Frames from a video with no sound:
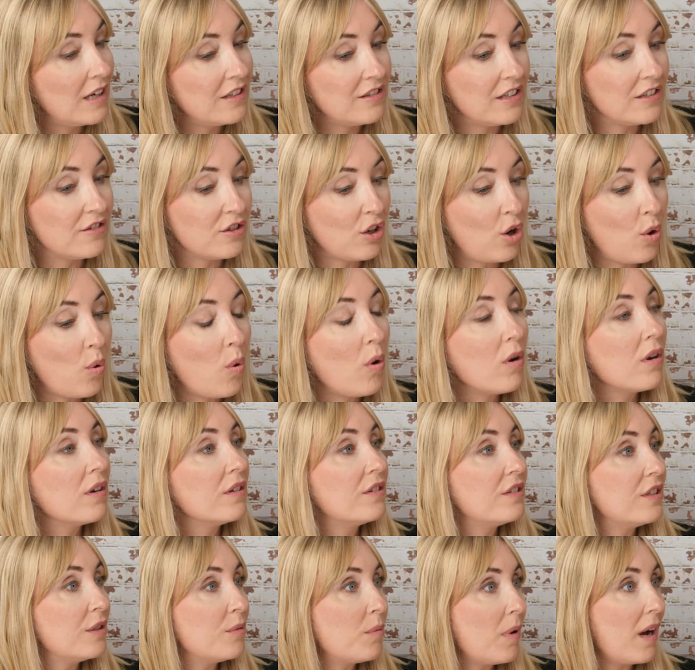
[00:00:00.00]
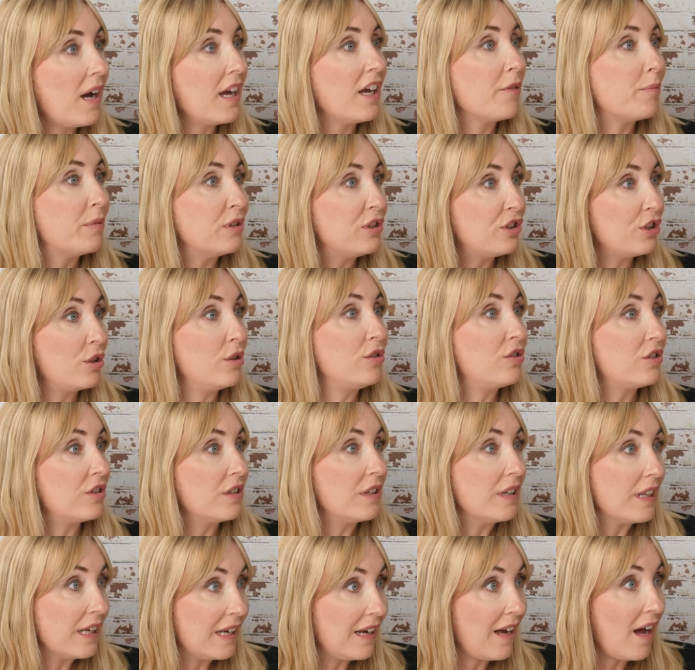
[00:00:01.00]
it's a quality way of
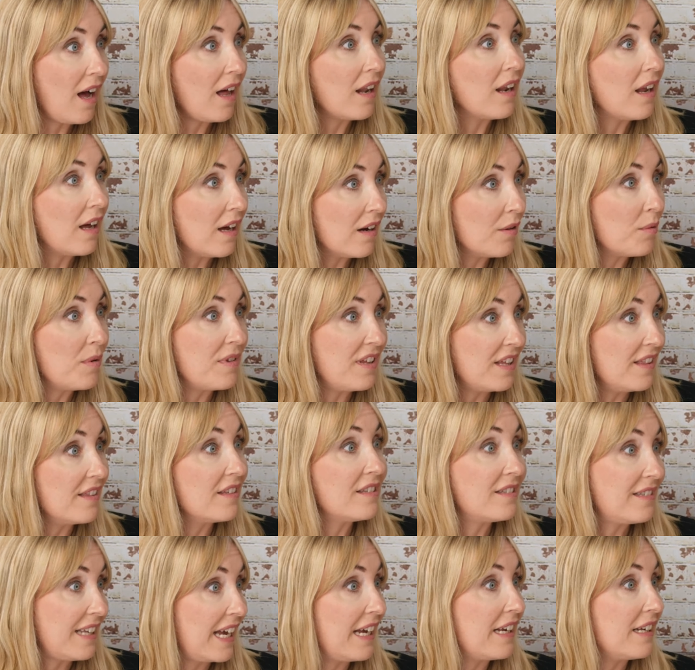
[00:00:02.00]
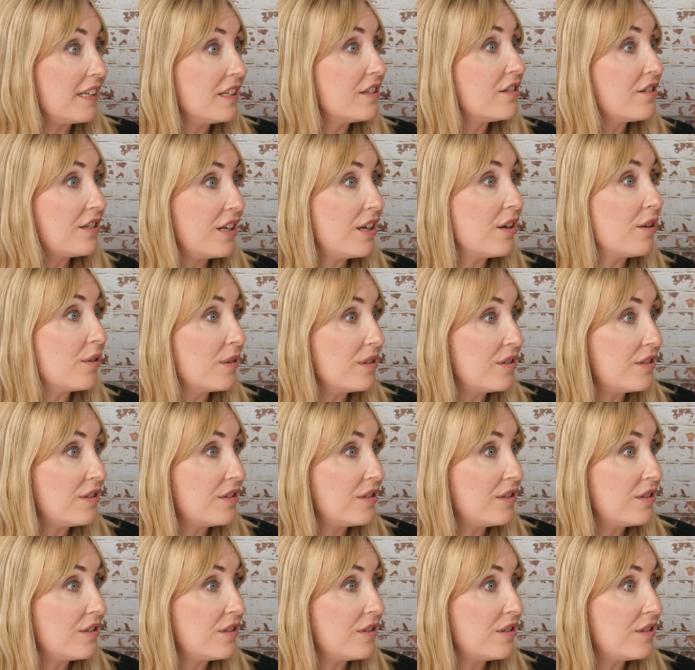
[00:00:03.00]
producing the colour within the stainless steel